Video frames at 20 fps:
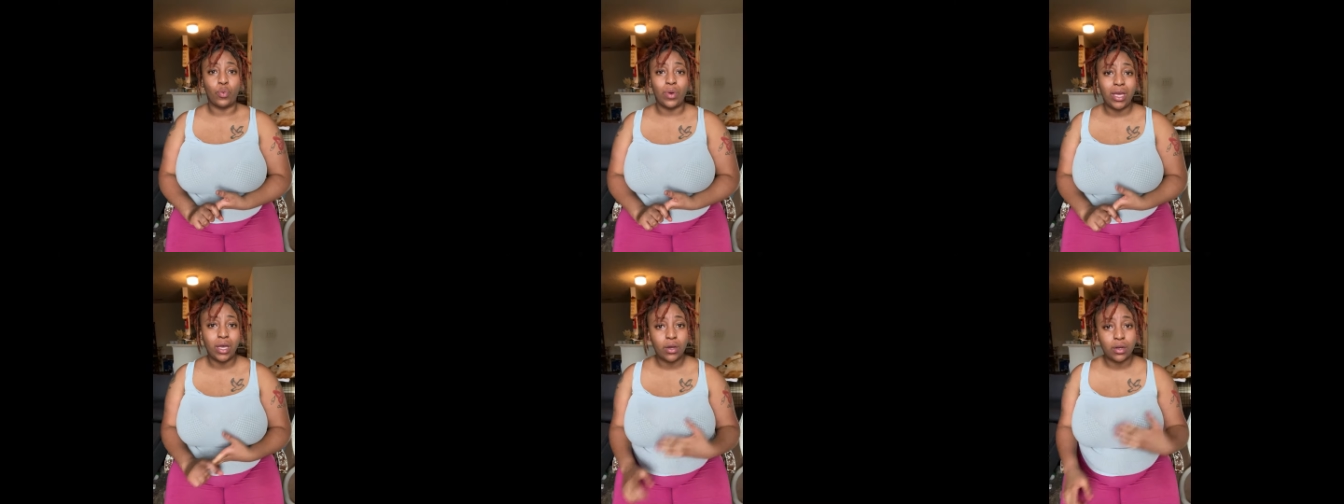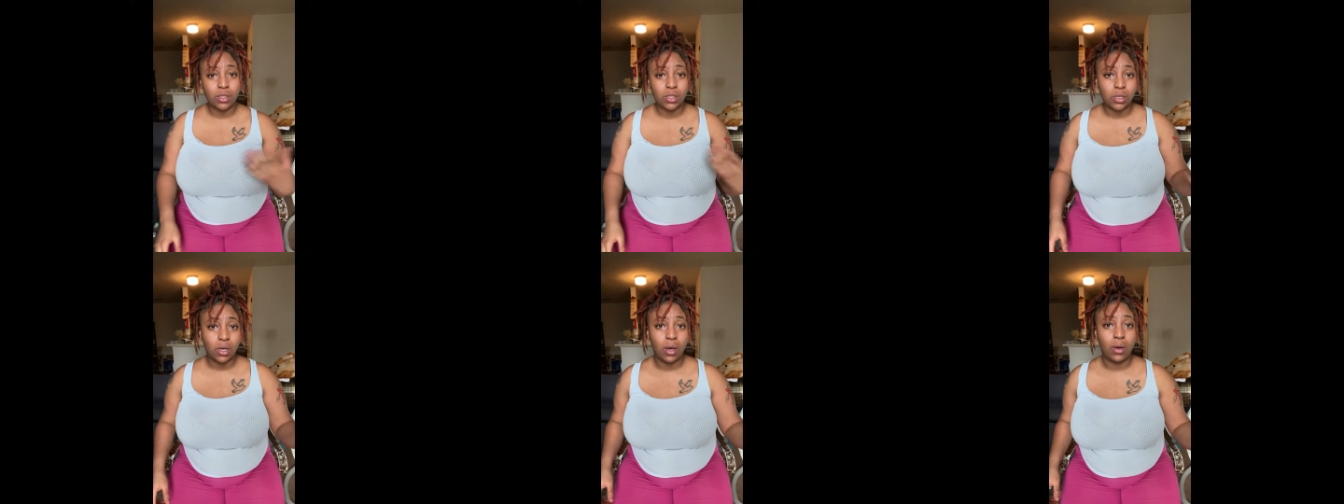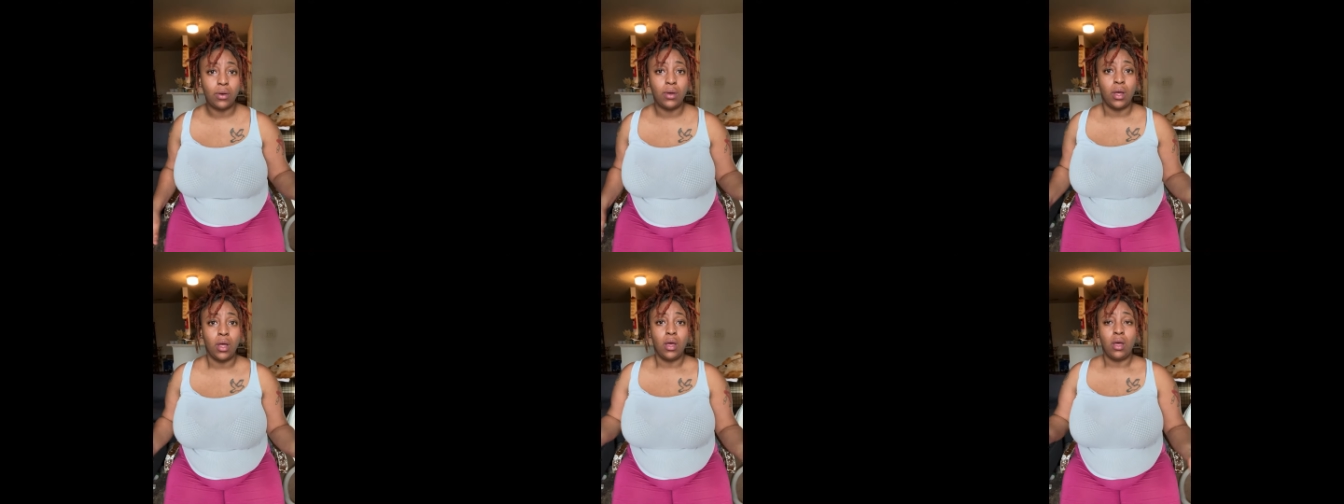week or
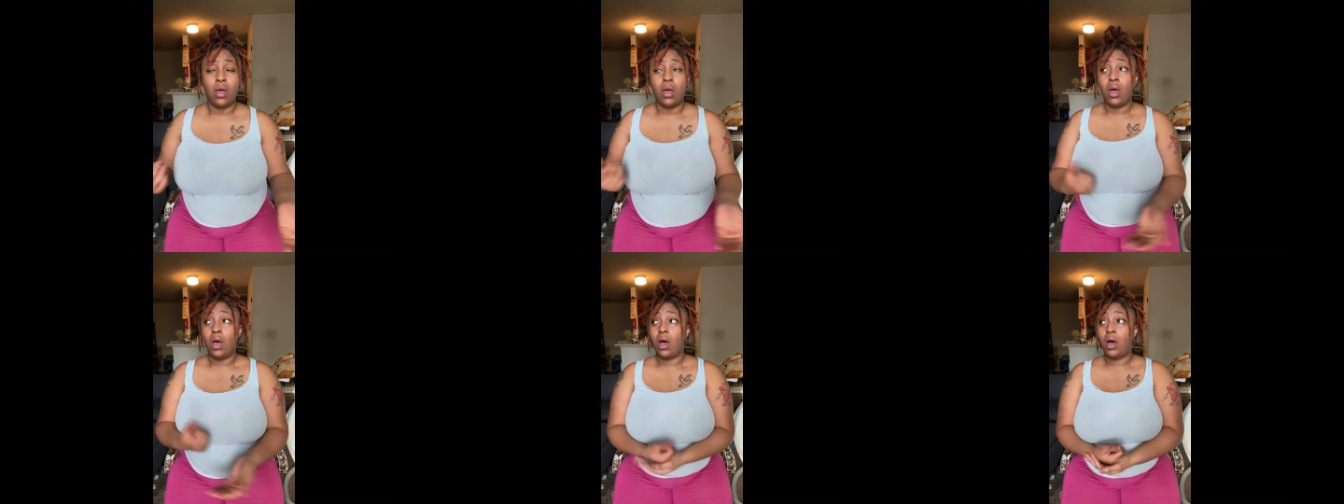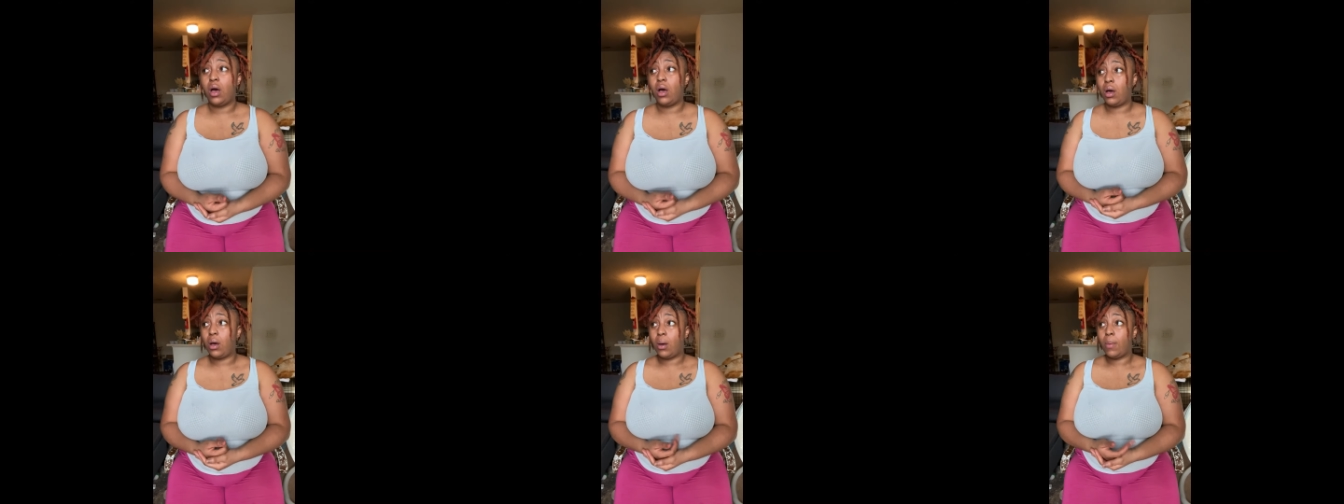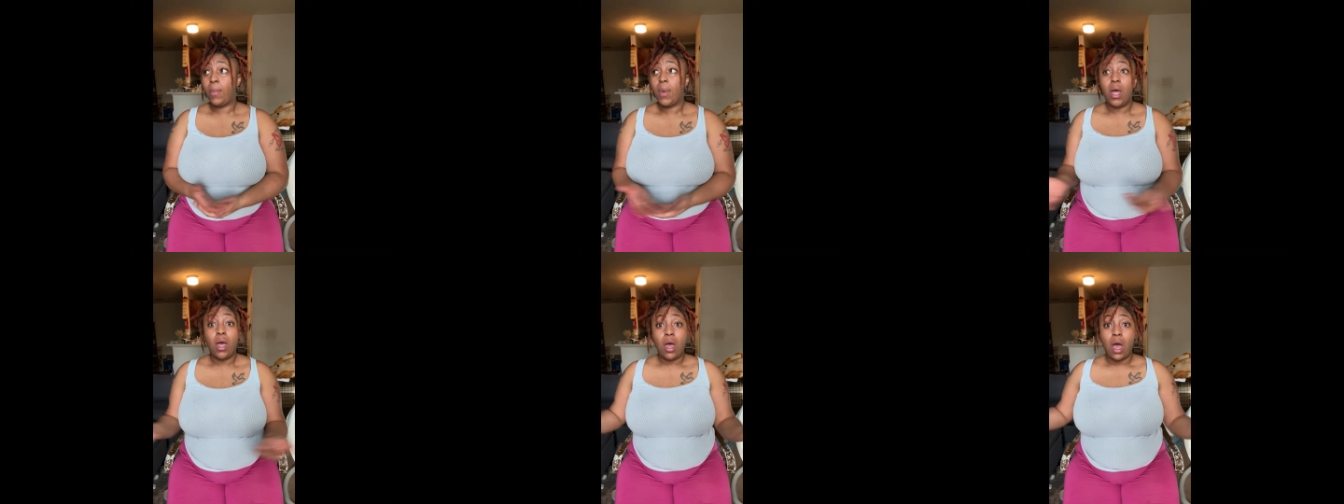so,
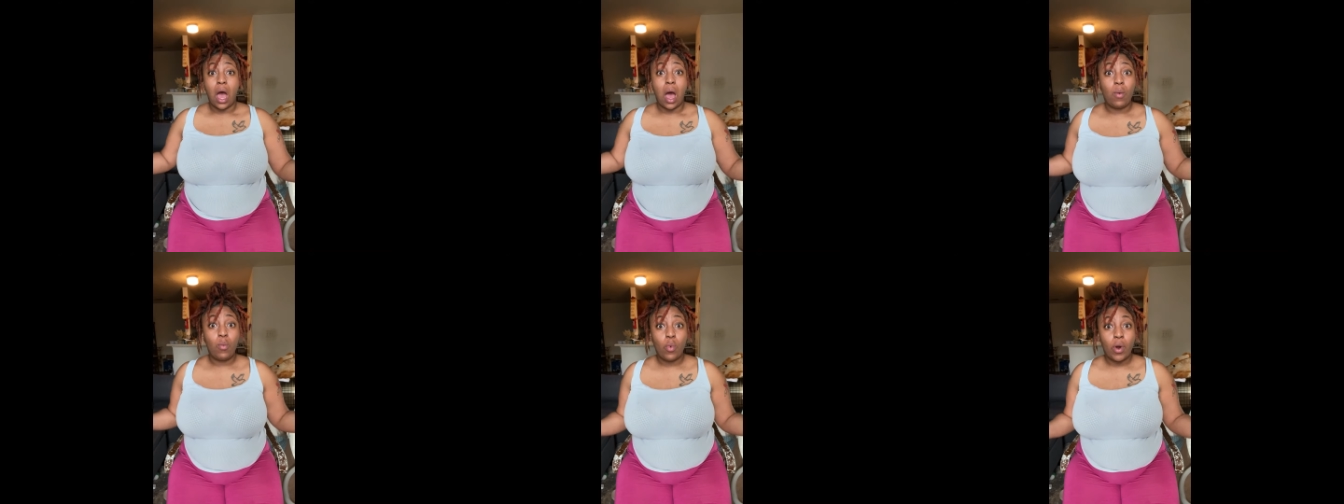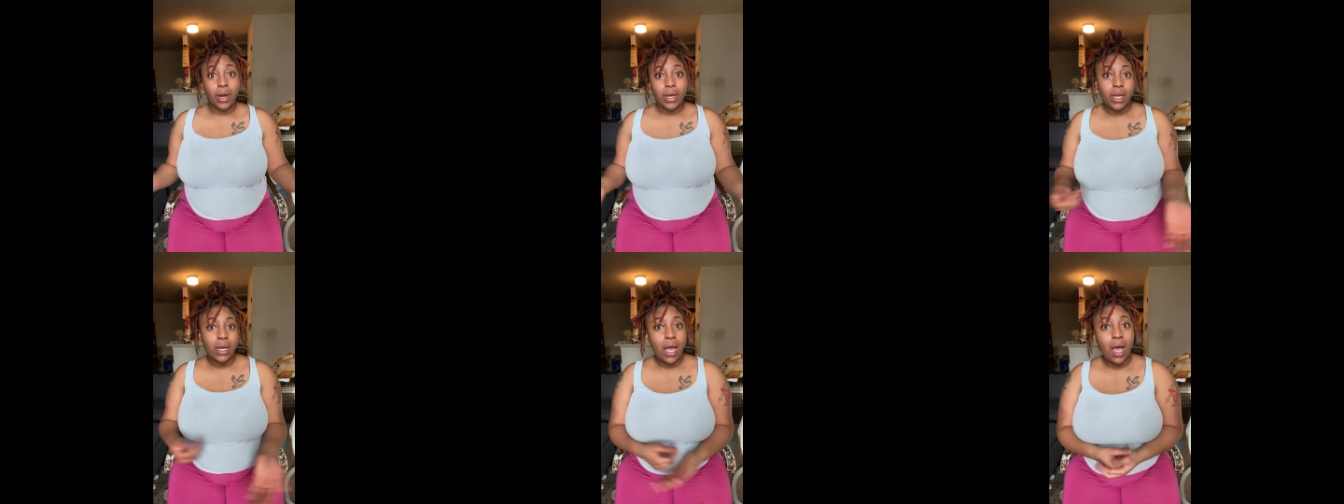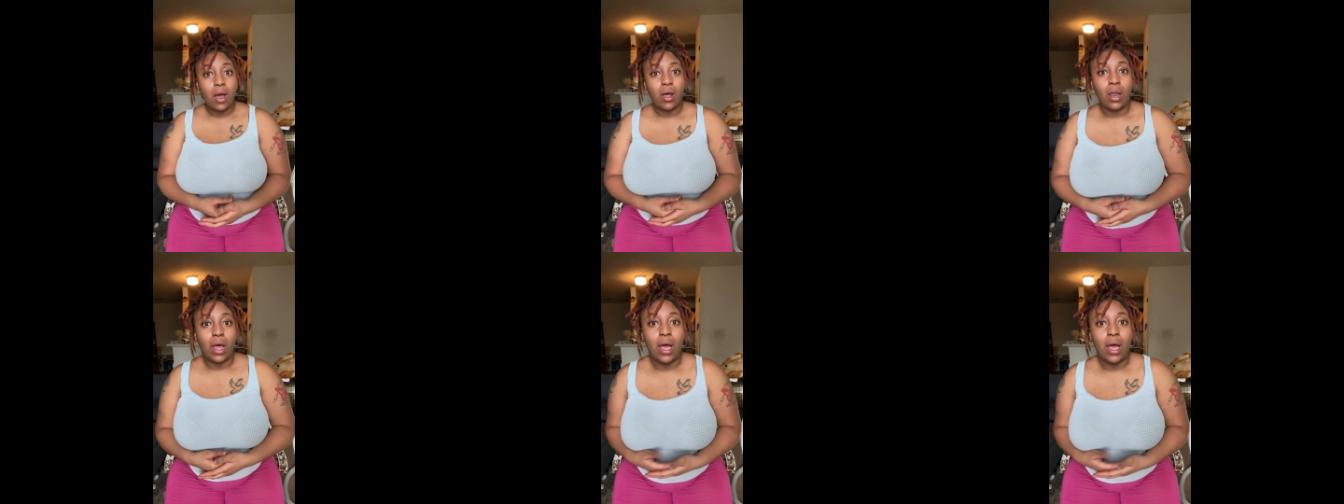um, I'm working out.